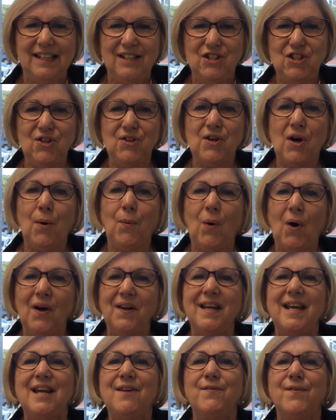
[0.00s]
Do you know
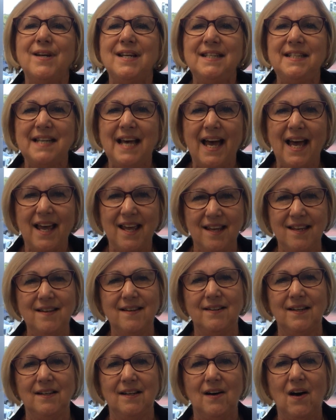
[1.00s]
what? Every day
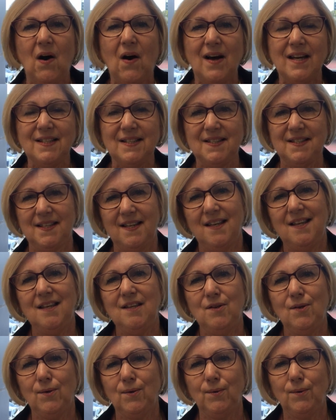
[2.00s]
I see
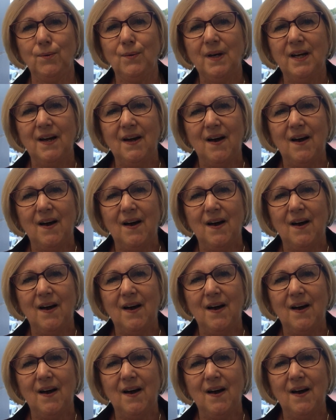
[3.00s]
you.